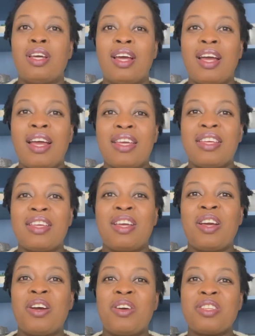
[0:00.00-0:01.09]
Hi,
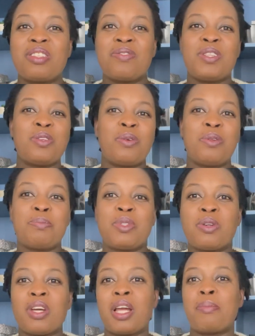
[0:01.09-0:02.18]
on this video we'll be
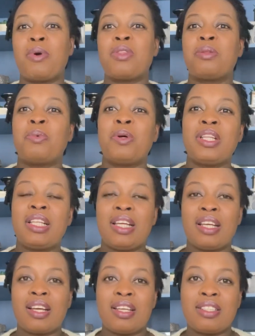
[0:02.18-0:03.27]
talking about the Bontle
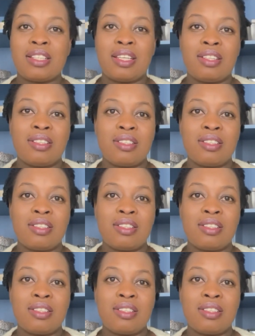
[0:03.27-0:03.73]
Cardigan.